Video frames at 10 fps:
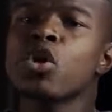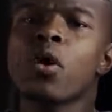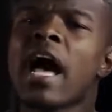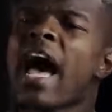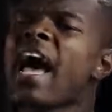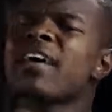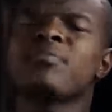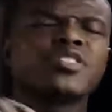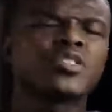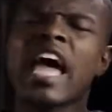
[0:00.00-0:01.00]
So
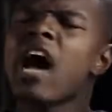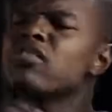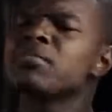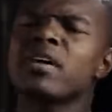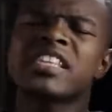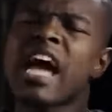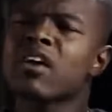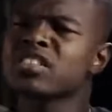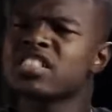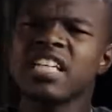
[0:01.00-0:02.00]
I, thousand, one
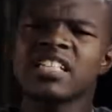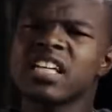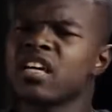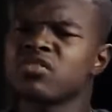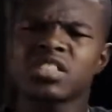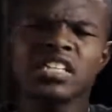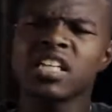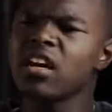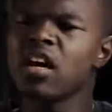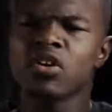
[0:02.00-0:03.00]
thousand, sent here,
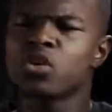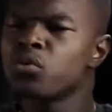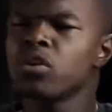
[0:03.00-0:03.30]
sent here.